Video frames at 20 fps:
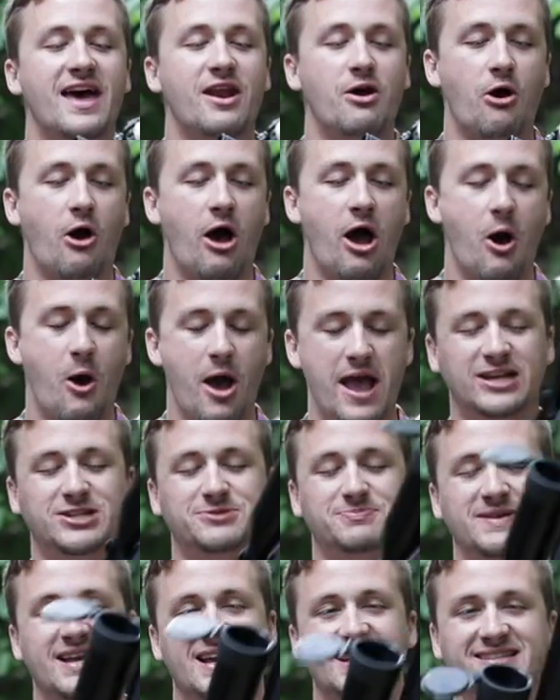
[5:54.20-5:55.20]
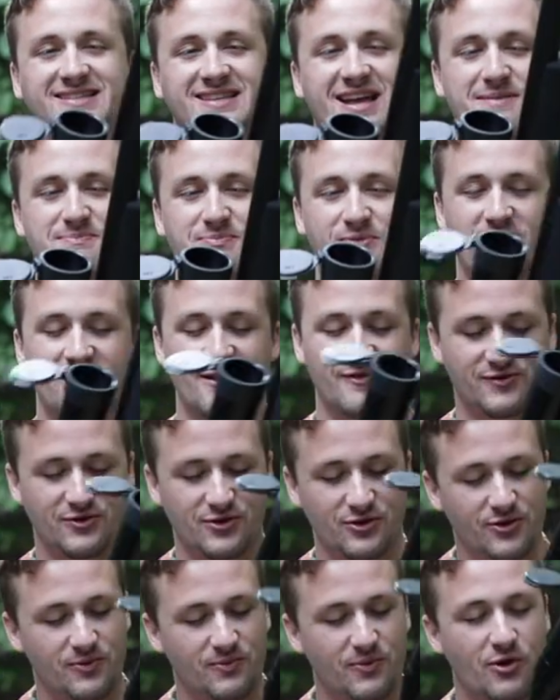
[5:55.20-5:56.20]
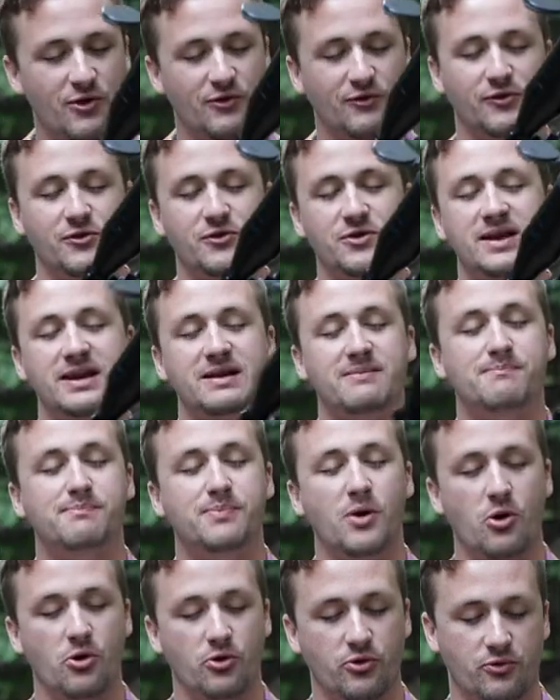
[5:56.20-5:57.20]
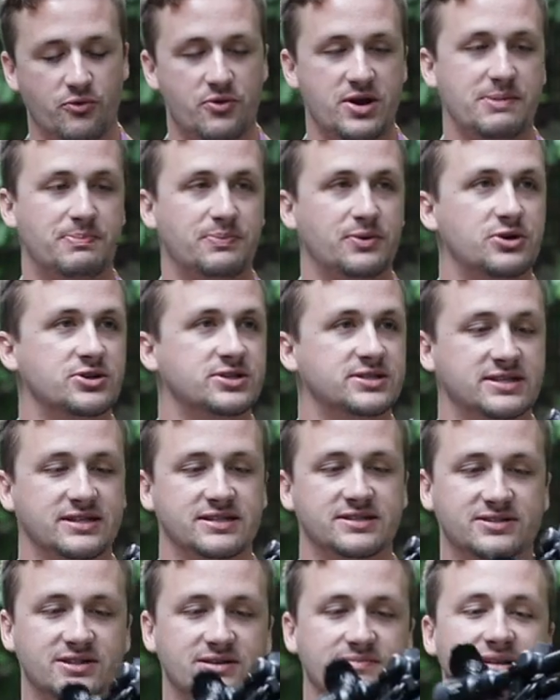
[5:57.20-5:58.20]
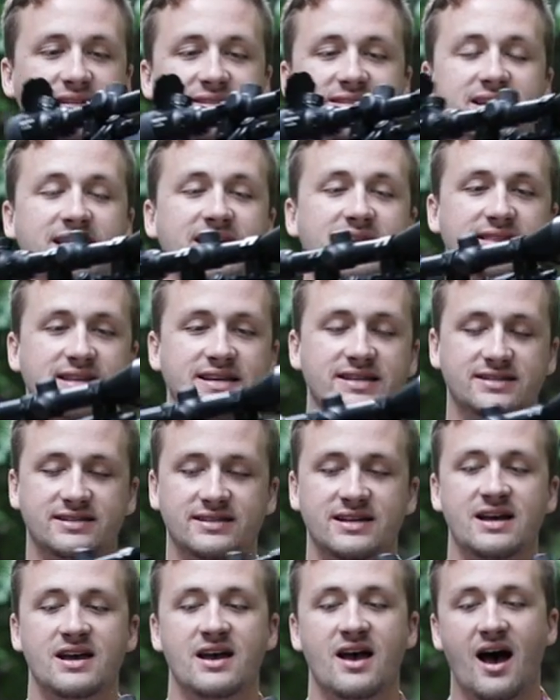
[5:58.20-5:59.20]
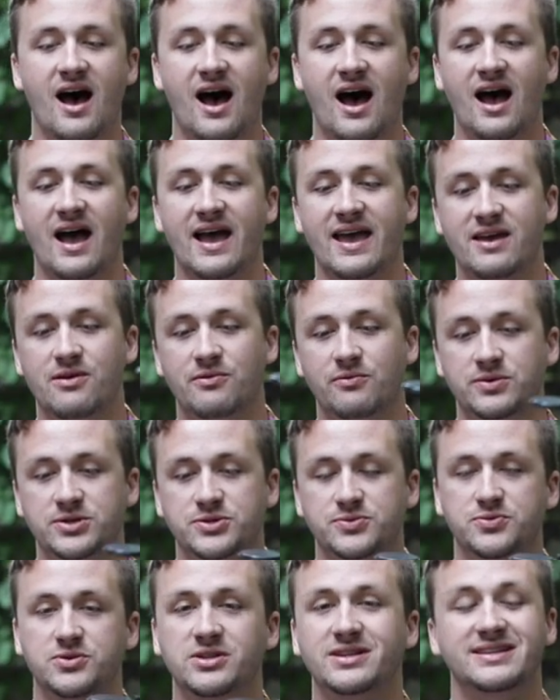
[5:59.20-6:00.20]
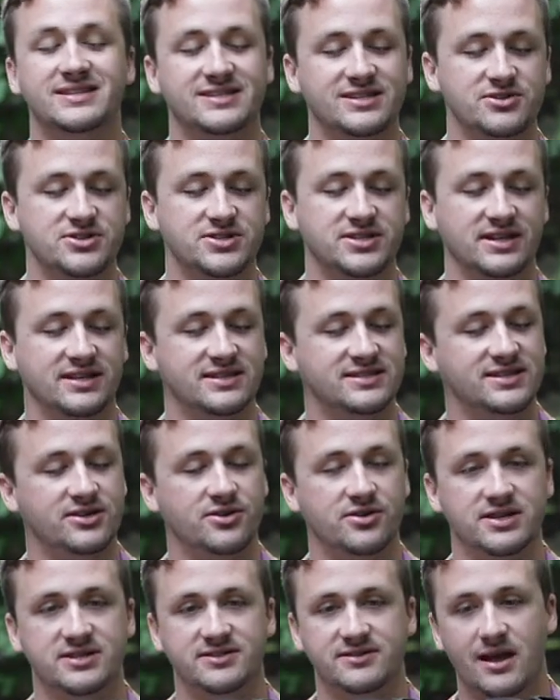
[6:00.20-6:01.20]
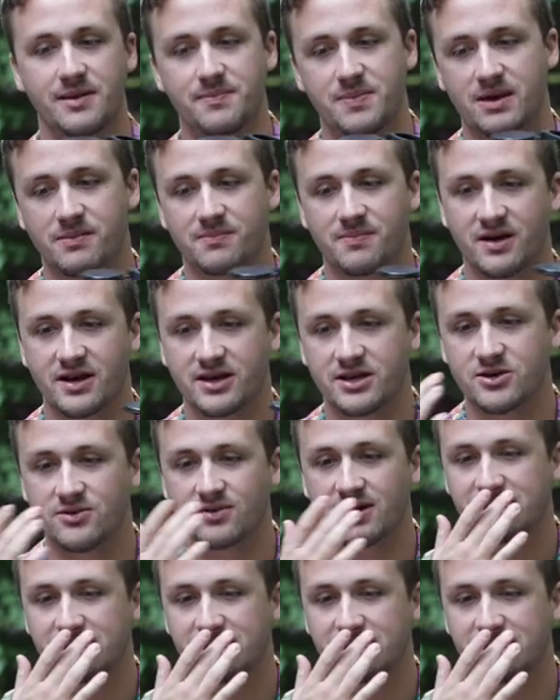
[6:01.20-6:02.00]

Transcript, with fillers: that HPA sniper rifle, the Wolverine Bolt Reaper system that's in this. I was really seriously considering sniping, but you